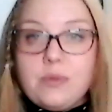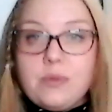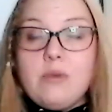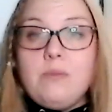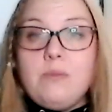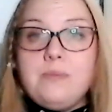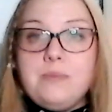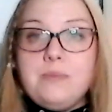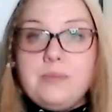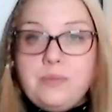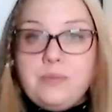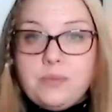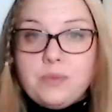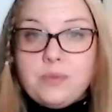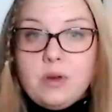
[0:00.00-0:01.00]
Even some
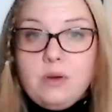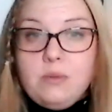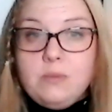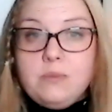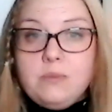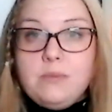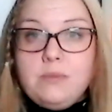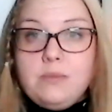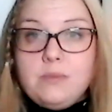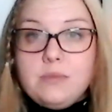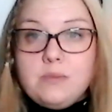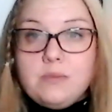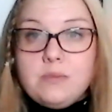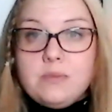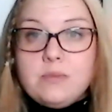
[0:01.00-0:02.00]
miso notes on the finish
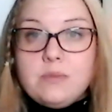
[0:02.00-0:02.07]
there.